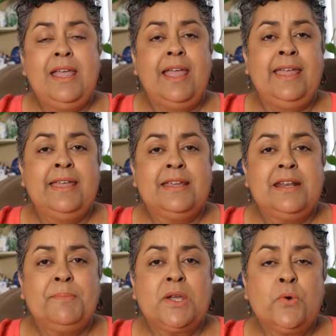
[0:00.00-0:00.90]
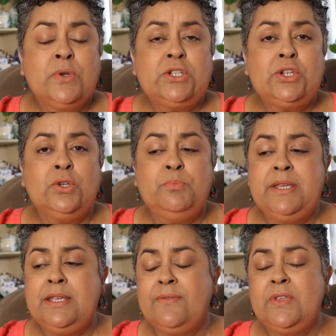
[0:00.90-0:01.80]
and I'm going to
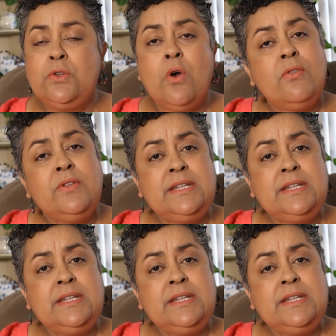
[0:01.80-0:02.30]
be giving you all the